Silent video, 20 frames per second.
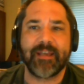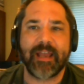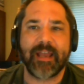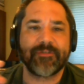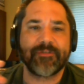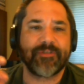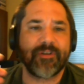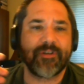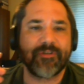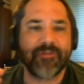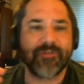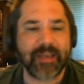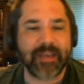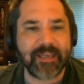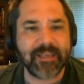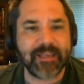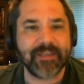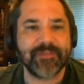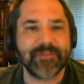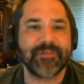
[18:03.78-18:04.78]
and how Star
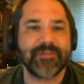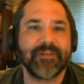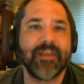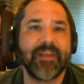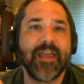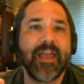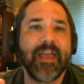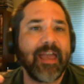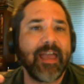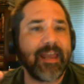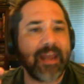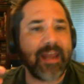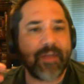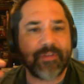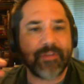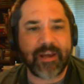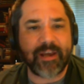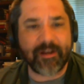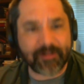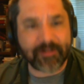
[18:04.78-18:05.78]
Trek is, and how
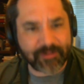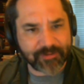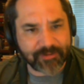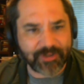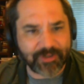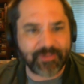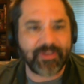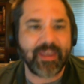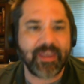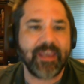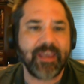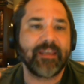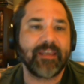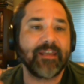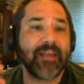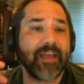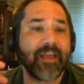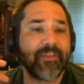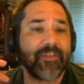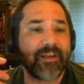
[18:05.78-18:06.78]
the characters should
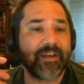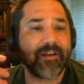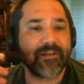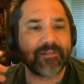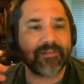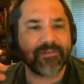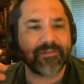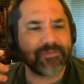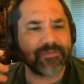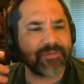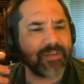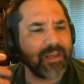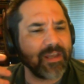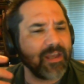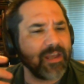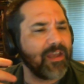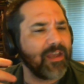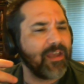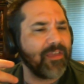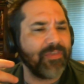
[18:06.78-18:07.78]
think, and how the characters,
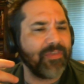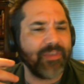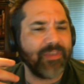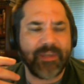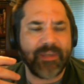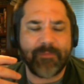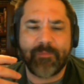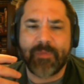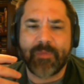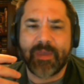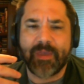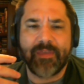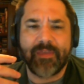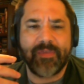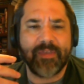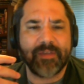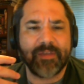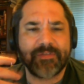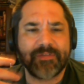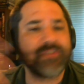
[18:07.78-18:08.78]
the
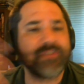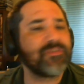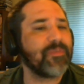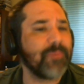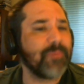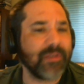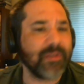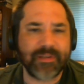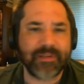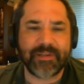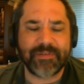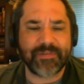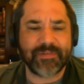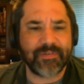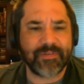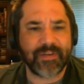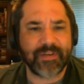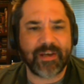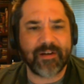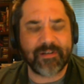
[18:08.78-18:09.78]
sensibilities
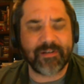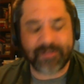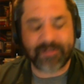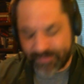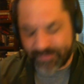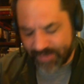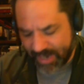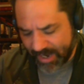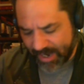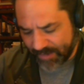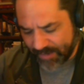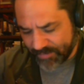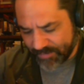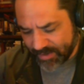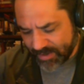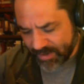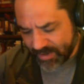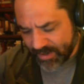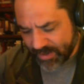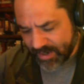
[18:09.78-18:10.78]
that the characters have.
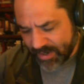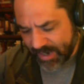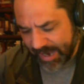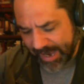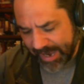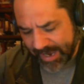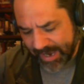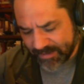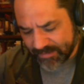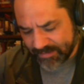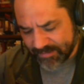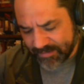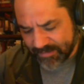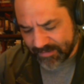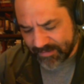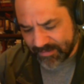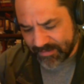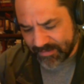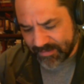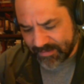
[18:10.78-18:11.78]
And
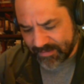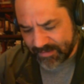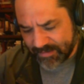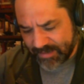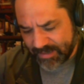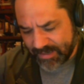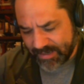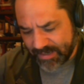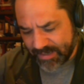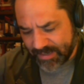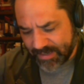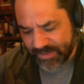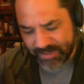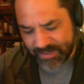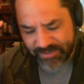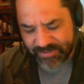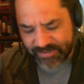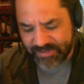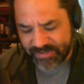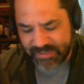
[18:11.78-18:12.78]

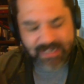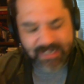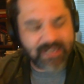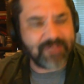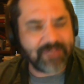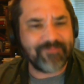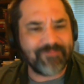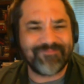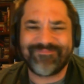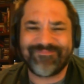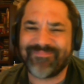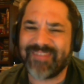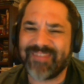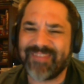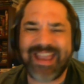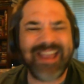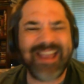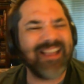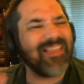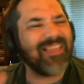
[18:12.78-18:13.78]
this scene,
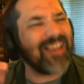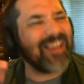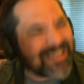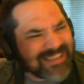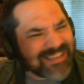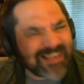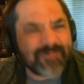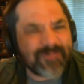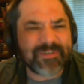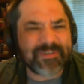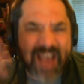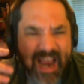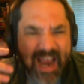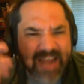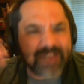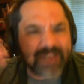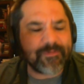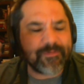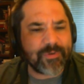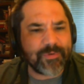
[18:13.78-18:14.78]
yeah, like I said, it was
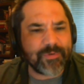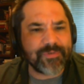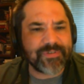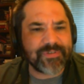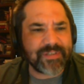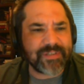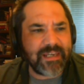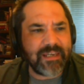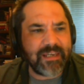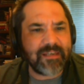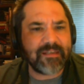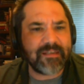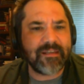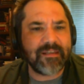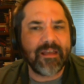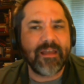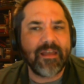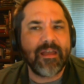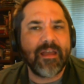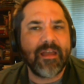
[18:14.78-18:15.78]
kind of a cool scene,
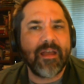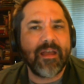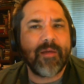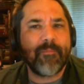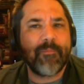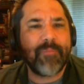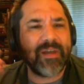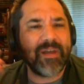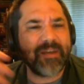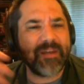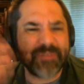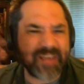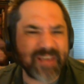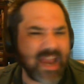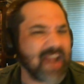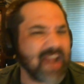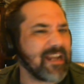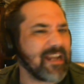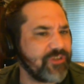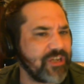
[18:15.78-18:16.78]
but it was
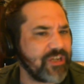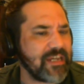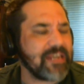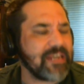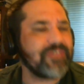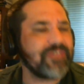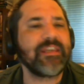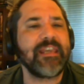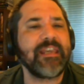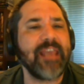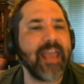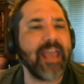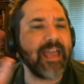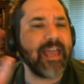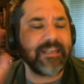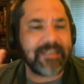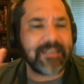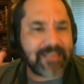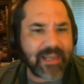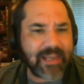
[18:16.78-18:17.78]
kind of cheesy,
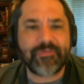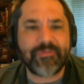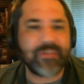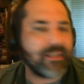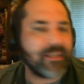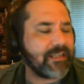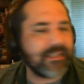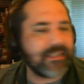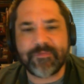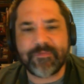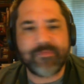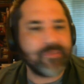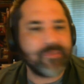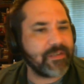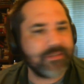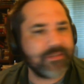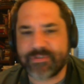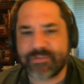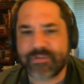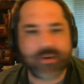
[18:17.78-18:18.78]
and it definitely didn't
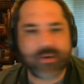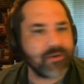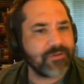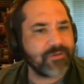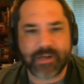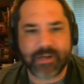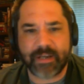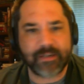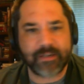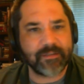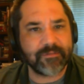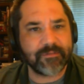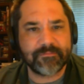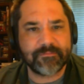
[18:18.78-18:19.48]
fit in Star Trek.